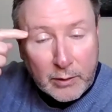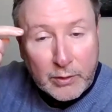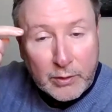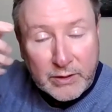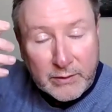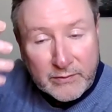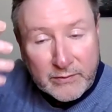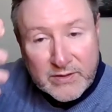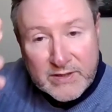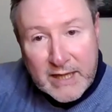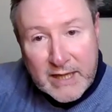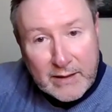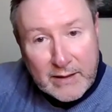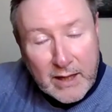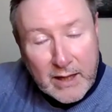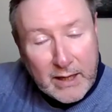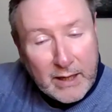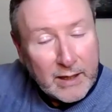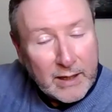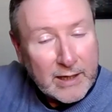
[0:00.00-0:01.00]
I know you've
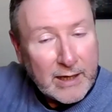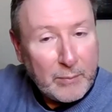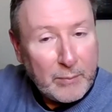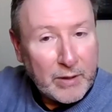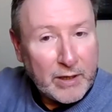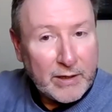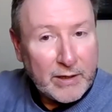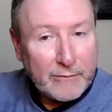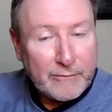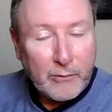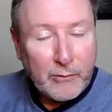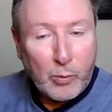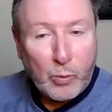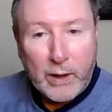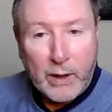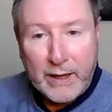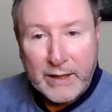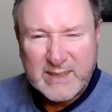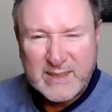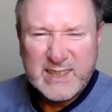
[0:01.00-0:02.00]
said that in a couple of
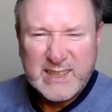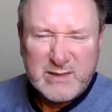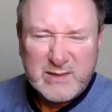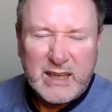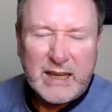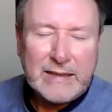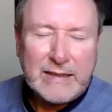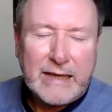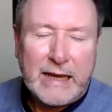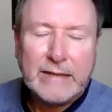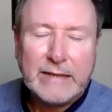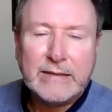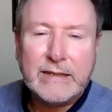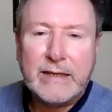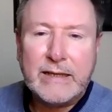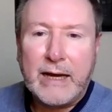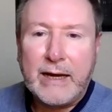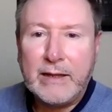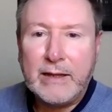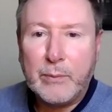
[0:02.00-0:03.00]
different ways and
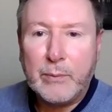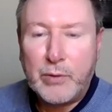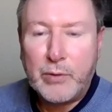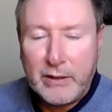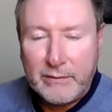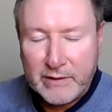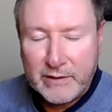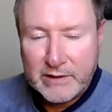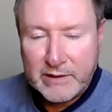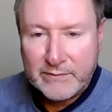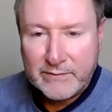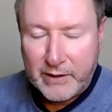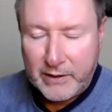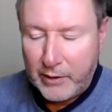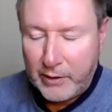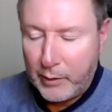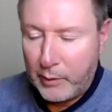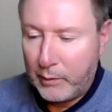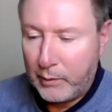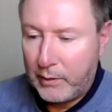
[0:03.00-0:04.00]
hinted at in the previous
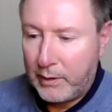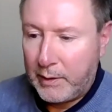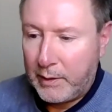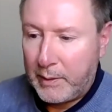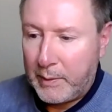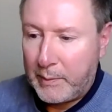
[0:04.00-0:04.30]
video.